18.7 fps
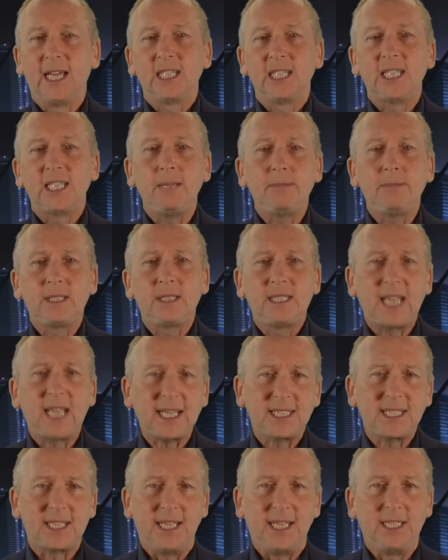seems
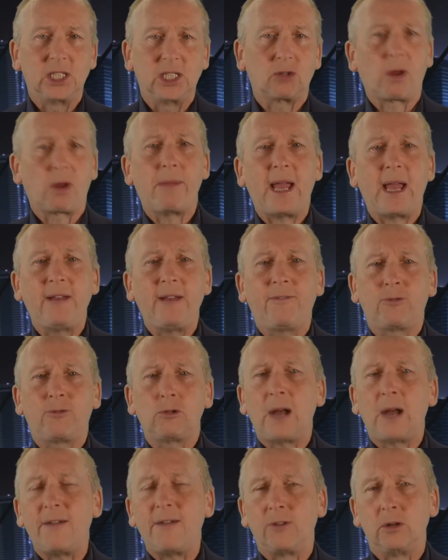destined to remain
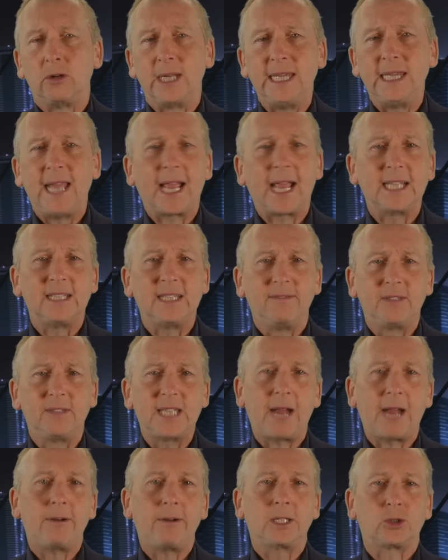forever in negative
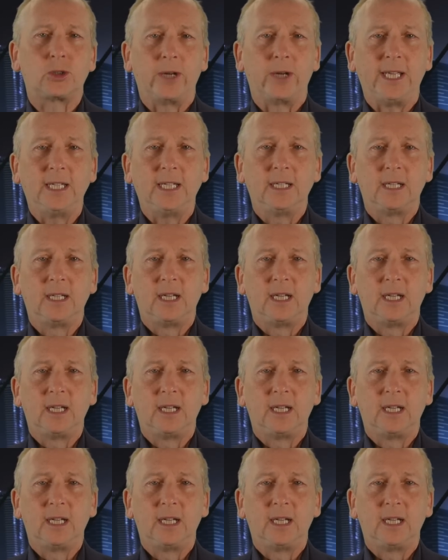territory.